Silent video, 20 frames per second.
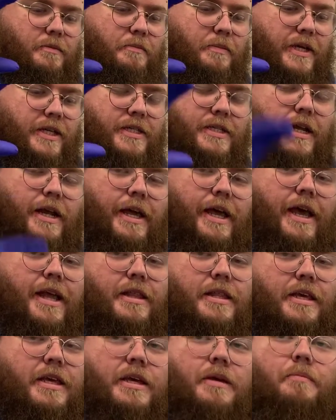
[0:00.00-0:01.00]
be sitting
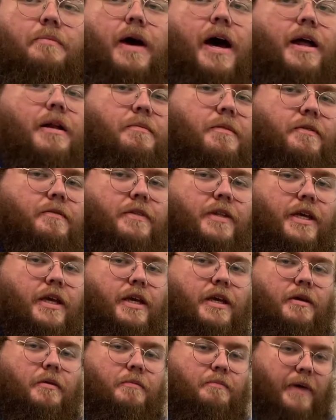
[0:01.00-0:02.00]
at the bottom of
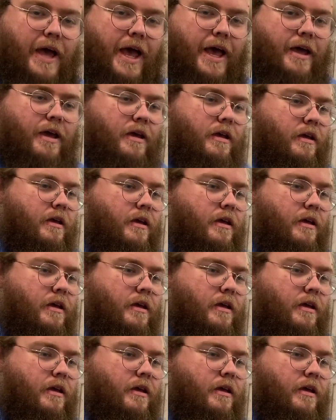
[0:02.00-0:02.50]
the bag,